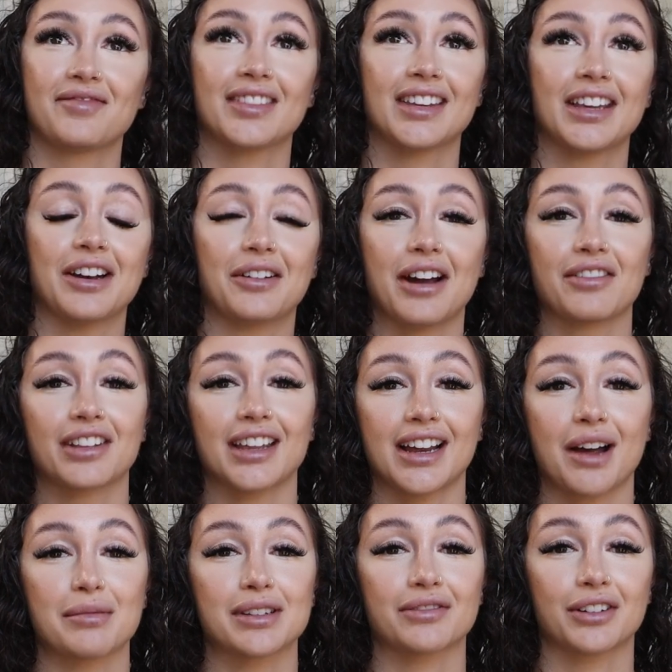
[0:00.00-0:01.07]
you know, everything
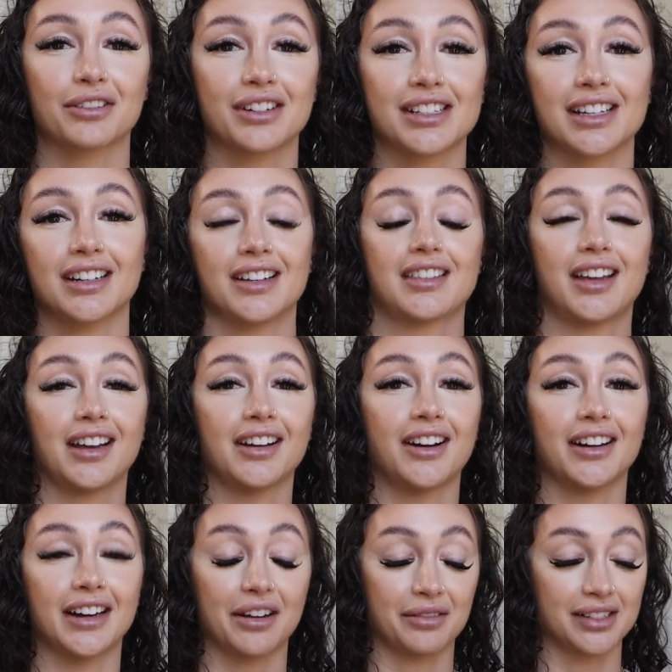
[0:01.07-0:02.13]
happens for a reason. And thank
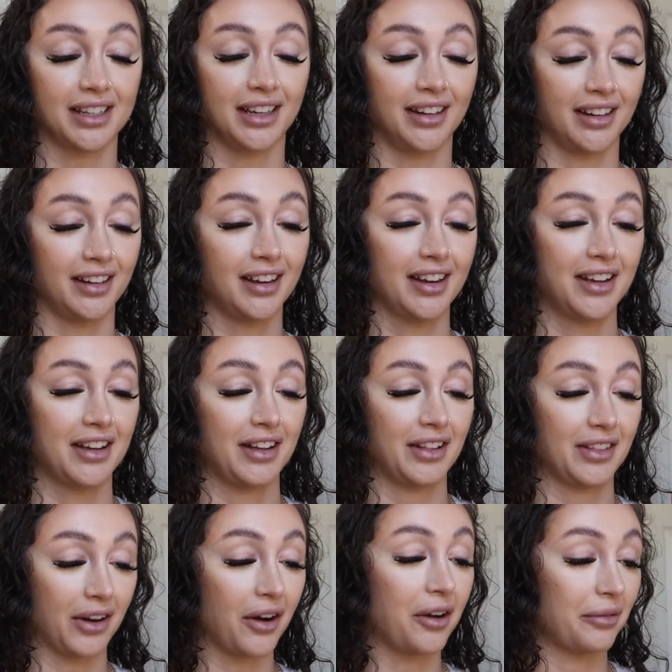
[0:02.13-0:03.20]
God I was in
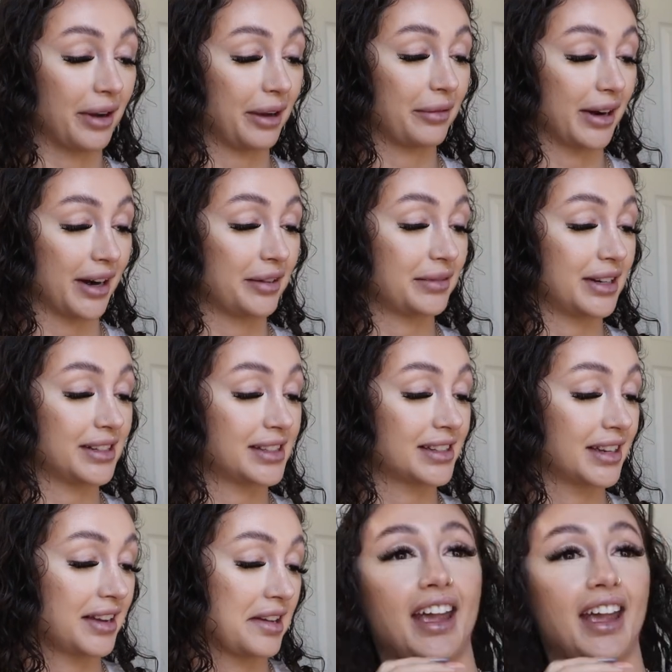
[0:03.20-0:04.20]
the hallway where I was.